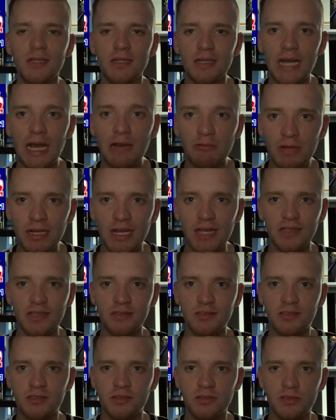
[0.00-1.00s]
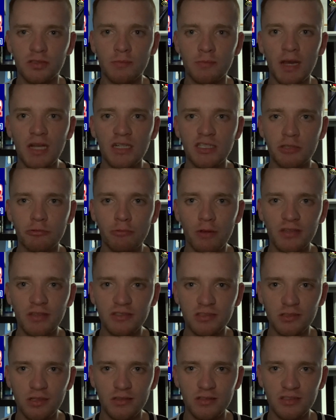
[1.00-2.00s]
Our last match
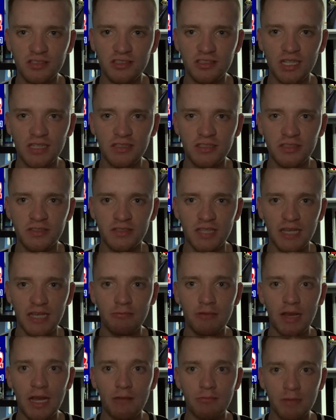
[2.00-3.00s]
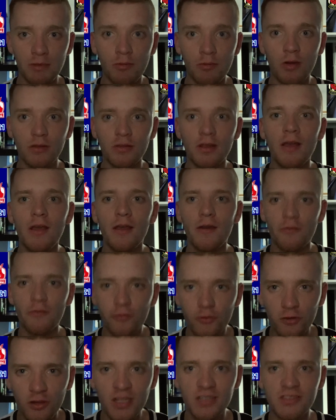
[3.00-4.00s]
was on Saturday, where we won
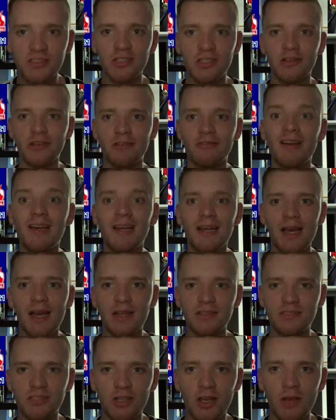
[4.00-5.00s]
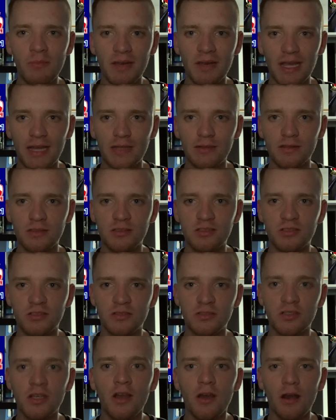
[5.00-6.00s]
3-2 at home
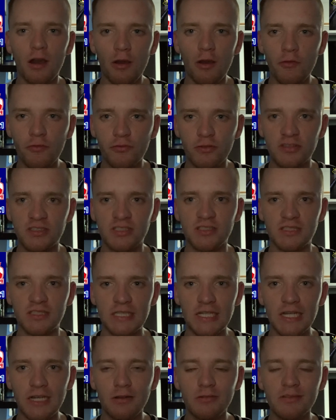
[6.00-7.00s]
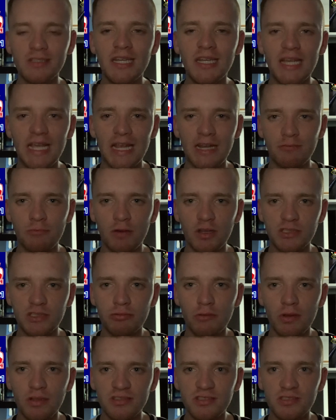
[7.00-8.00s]
against Alfreton Town in what
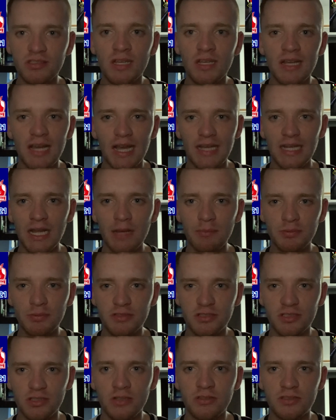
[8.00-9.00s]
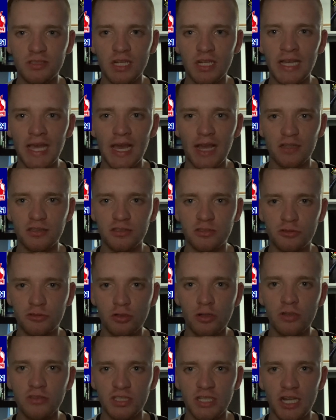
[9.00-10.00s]
was an absolutely
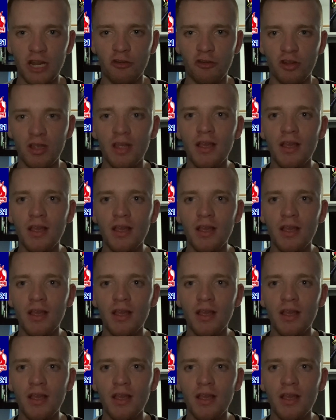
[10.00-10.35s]
extraordinary